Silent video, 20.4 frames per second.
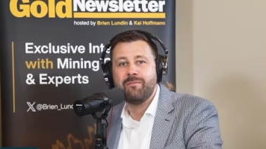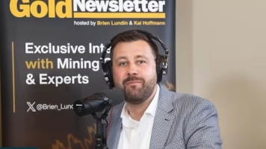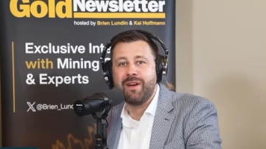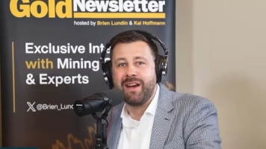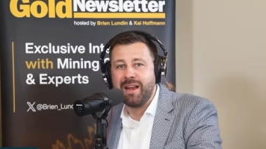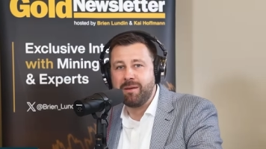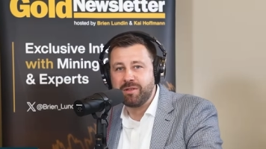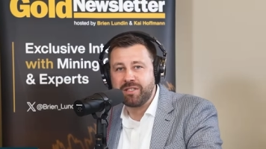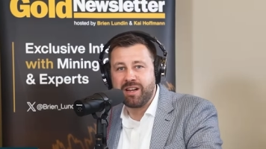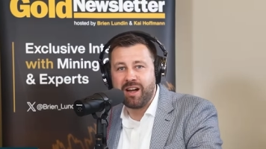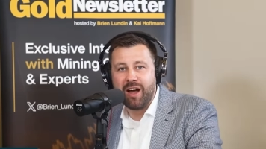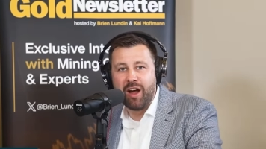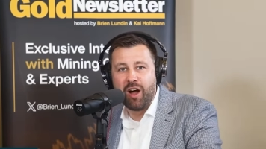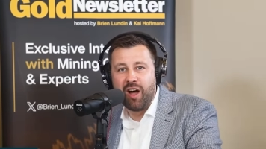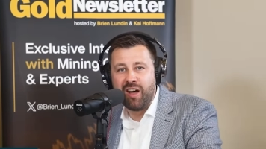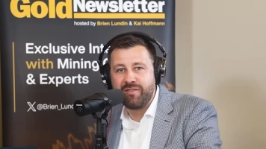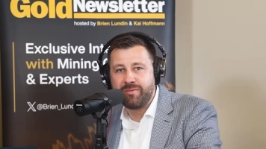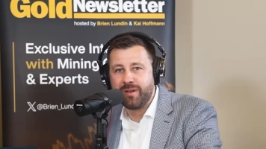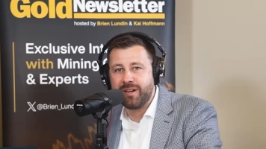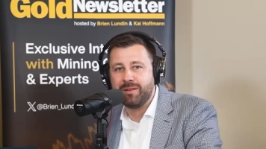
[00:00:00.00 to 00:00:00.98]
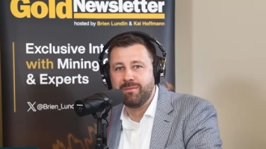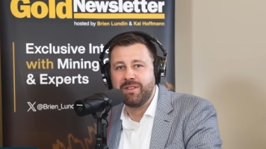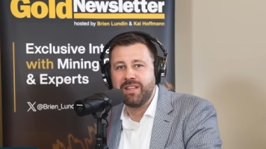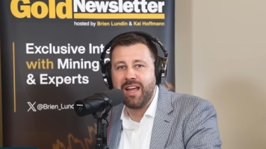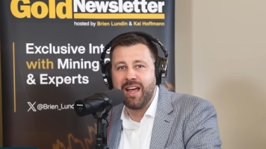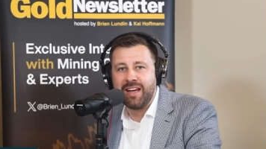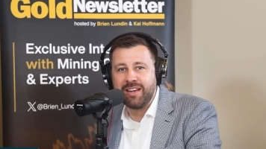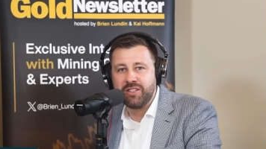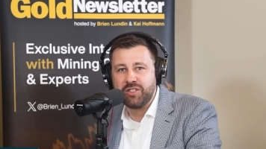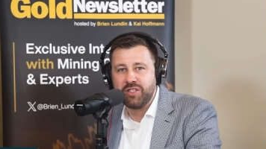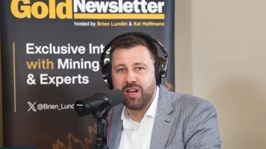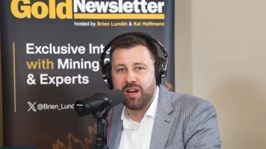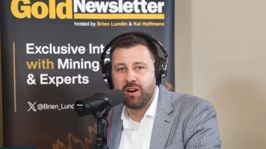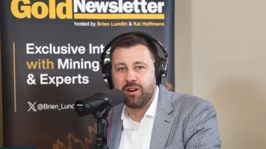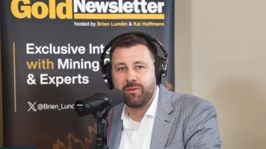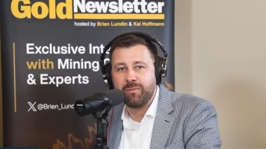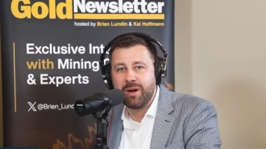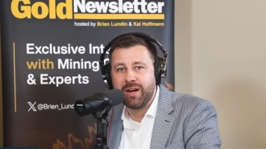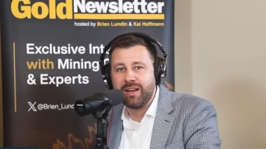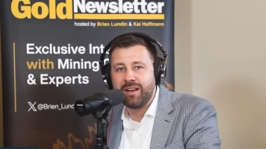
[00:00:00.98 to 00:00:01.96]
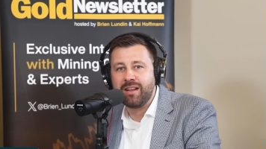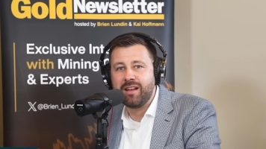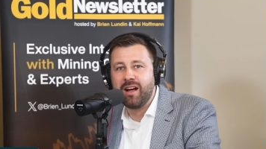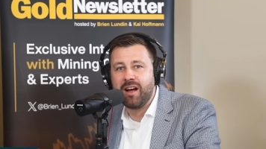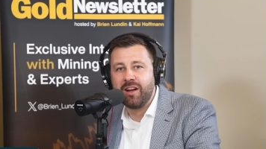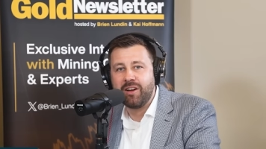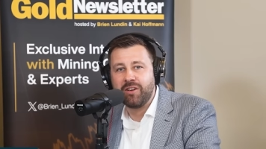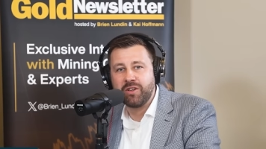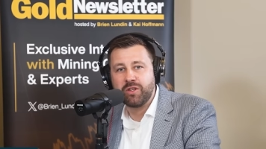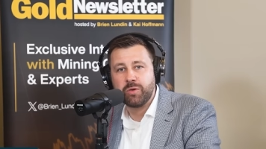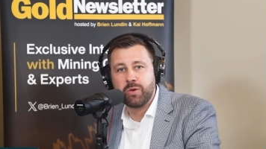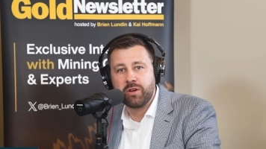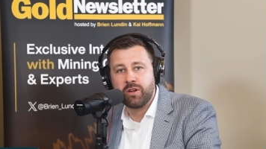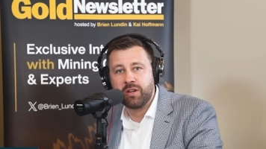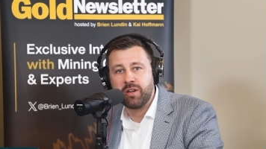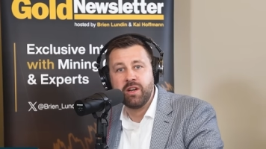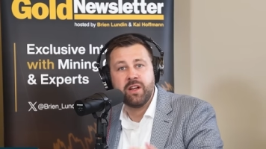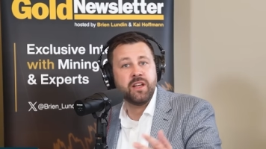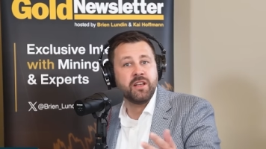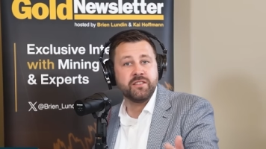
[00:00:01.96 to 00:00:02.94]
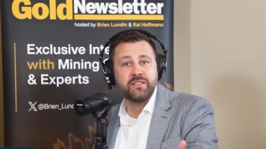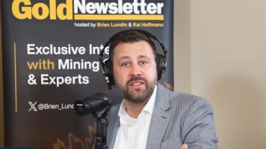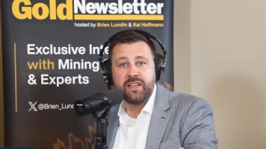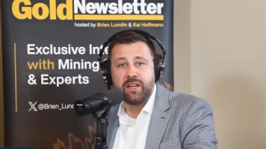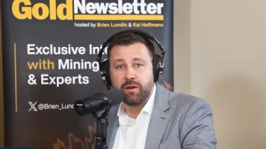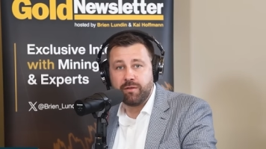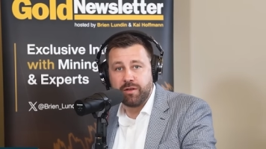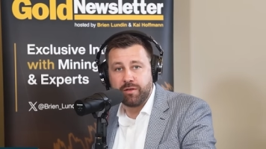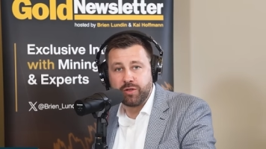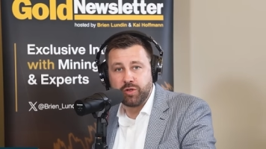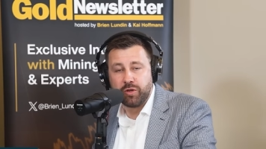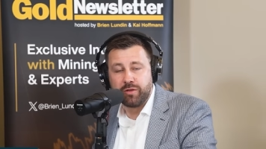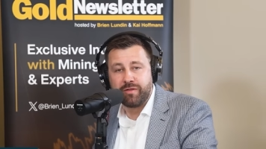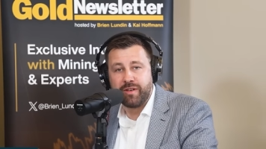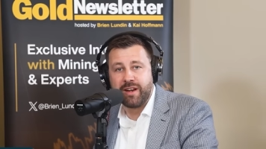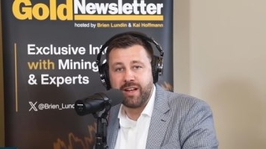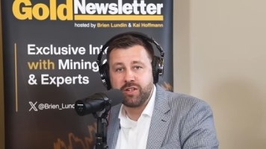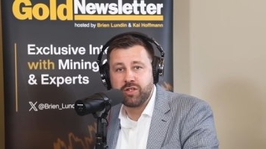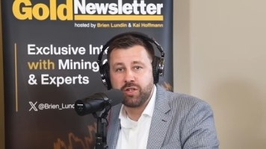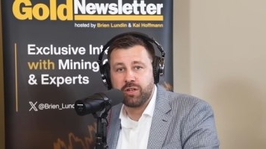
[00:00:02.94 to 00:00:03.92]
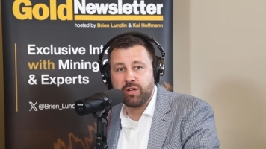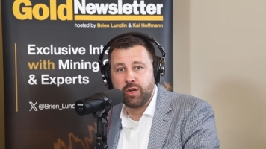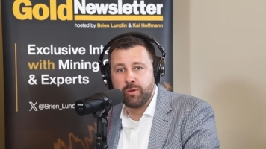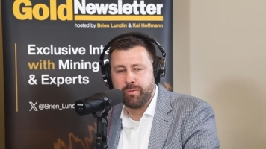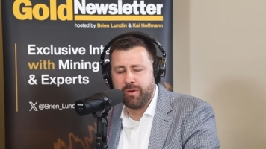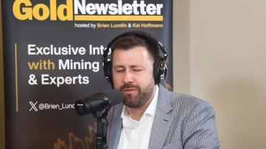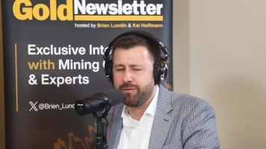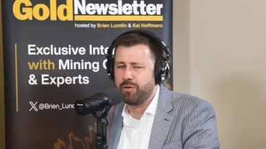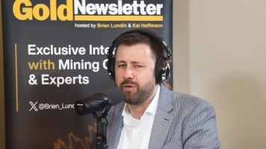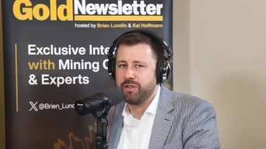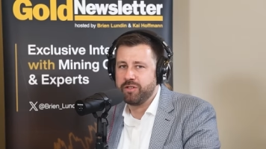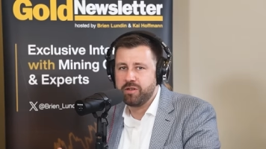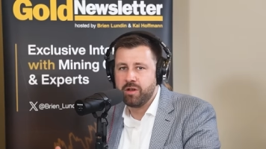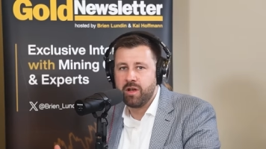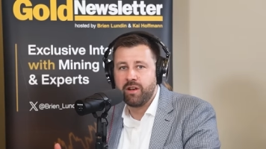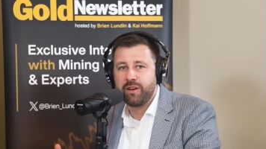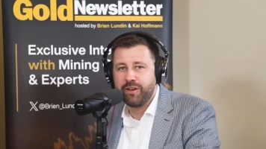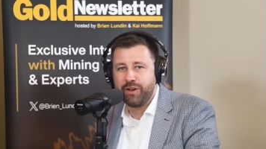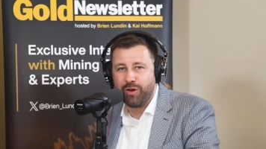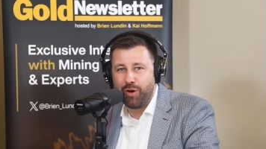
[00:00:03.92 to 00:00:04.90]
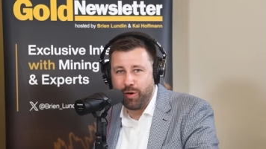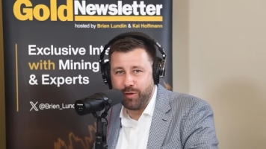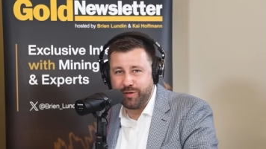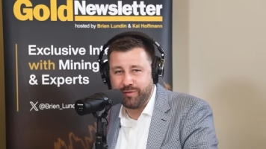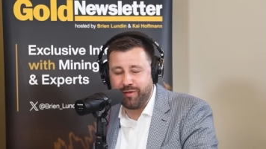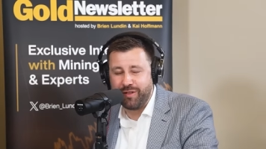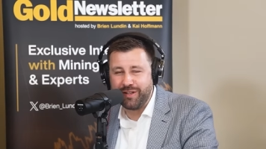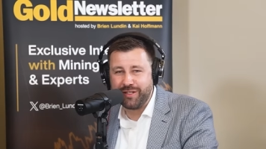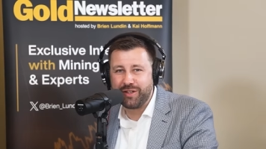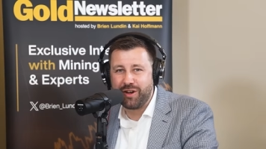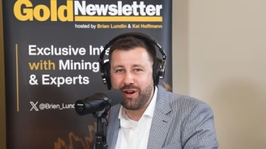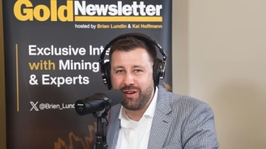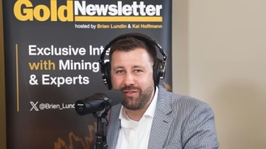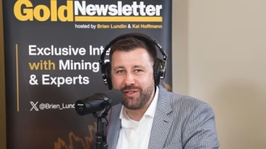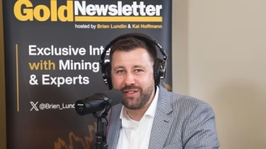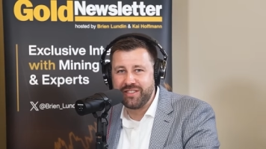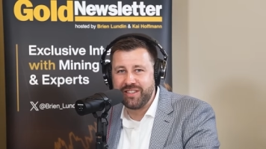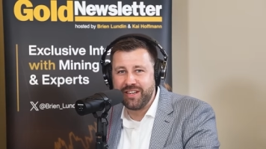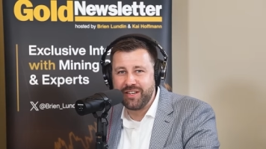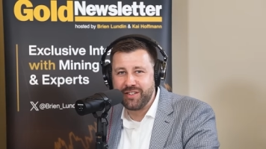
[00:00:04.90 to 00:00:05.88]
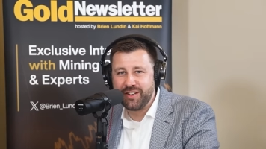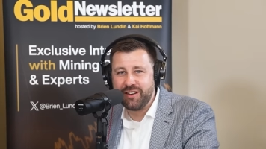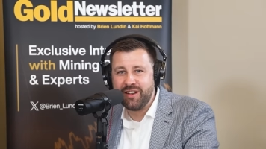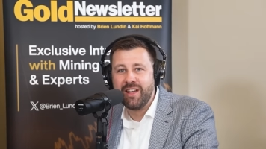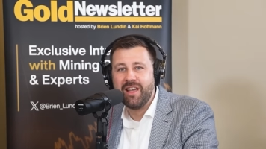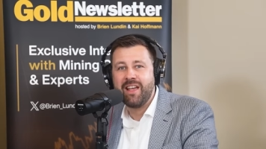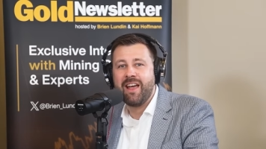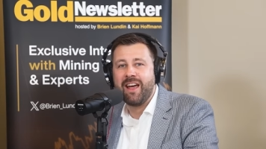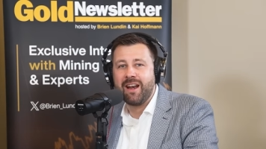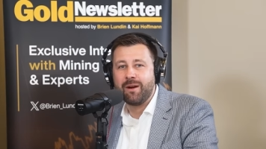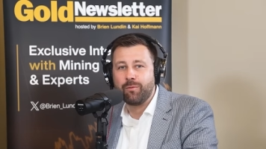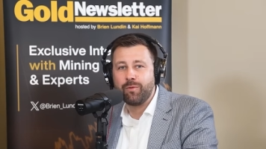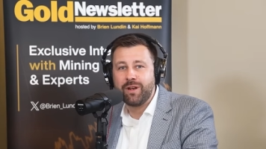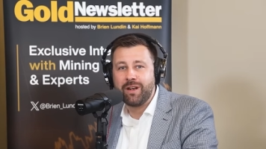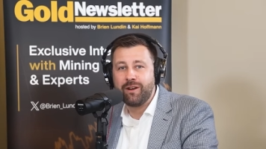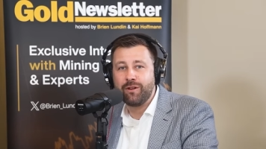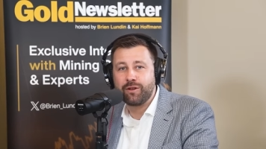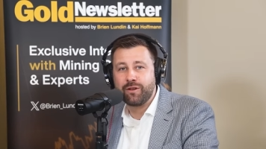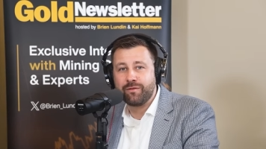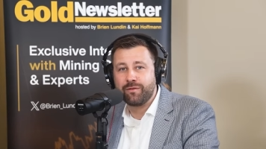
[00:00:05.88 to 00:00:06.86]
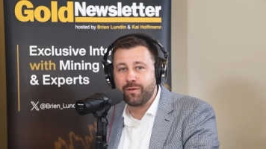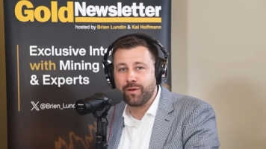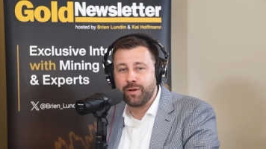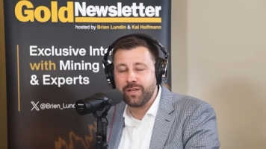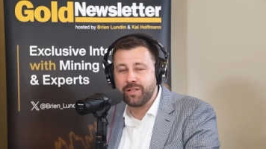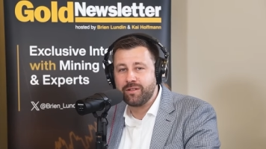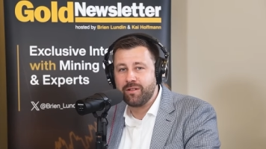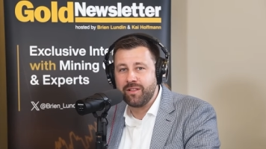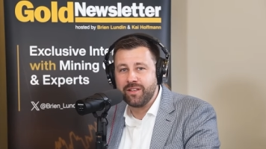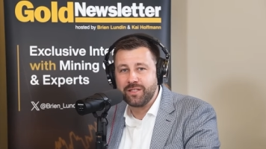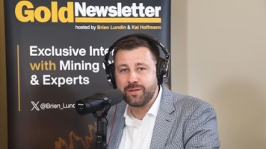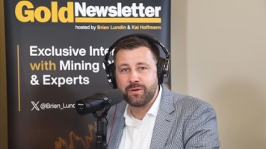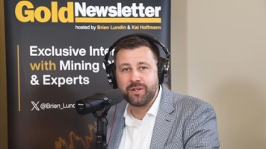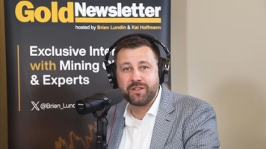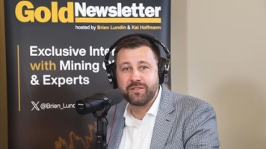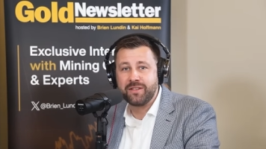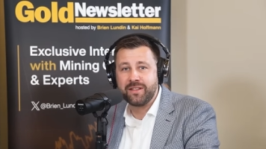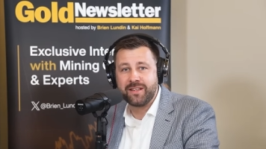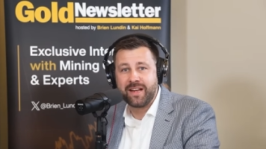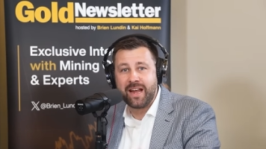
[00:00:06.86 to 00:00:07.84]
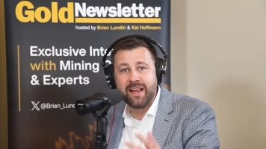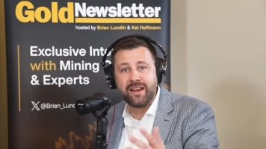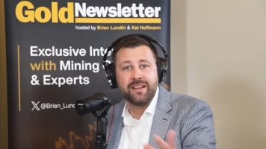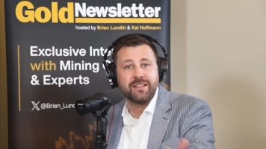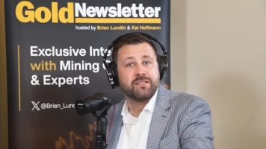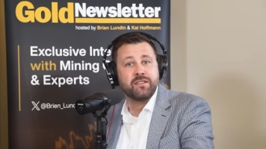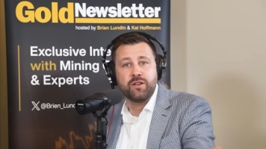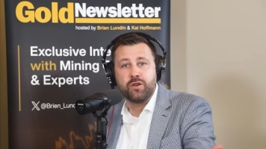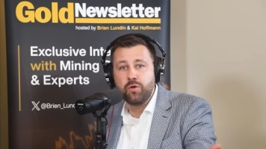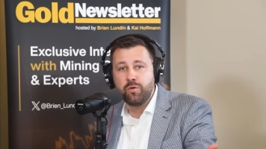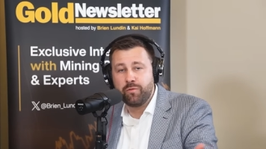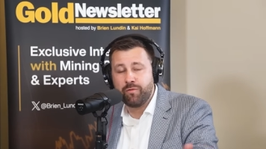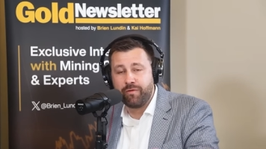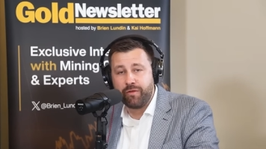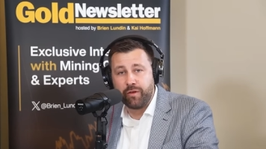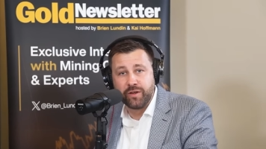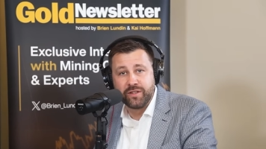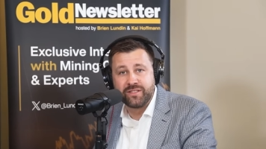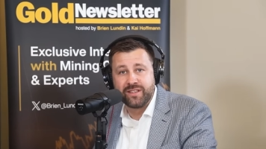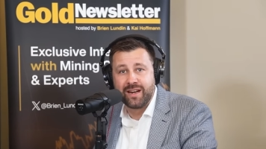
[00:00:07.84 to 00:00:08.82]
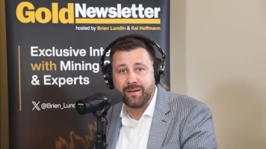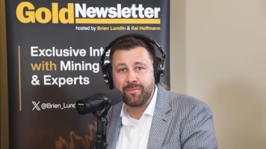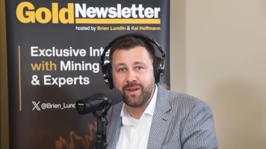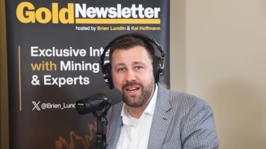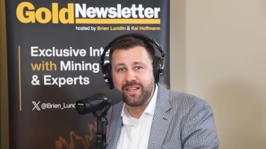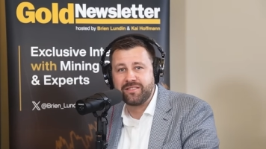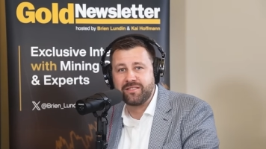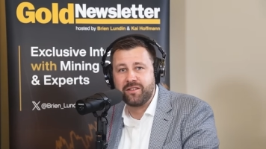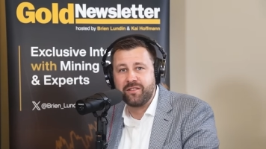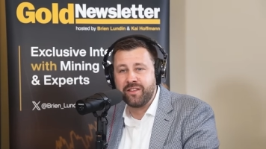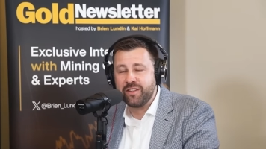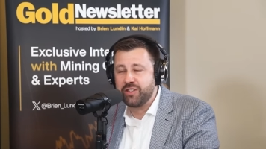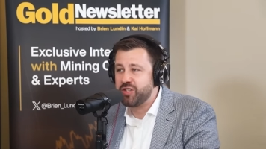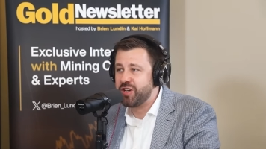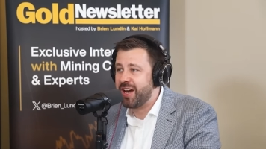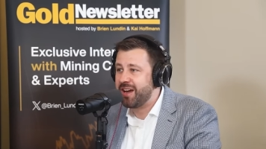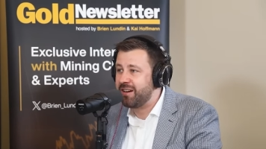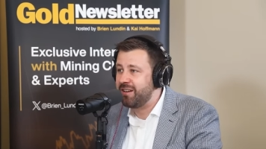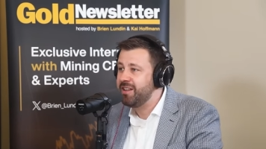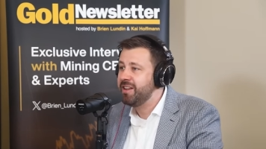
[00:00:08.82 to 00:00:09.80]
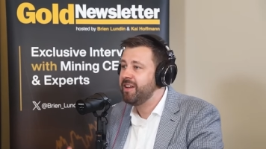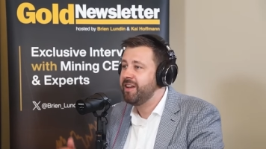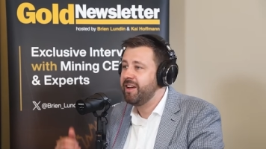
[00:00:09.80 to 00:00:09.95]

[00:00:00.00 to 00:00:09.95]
My name is Kai Hoffman. I'm the @JRMiningGuy on Twitter, CEO of the Soar Financial Group, and of course, your host for this conversation. And I'm really looking forward to this one because, again, it's a new first-time guest on the channel.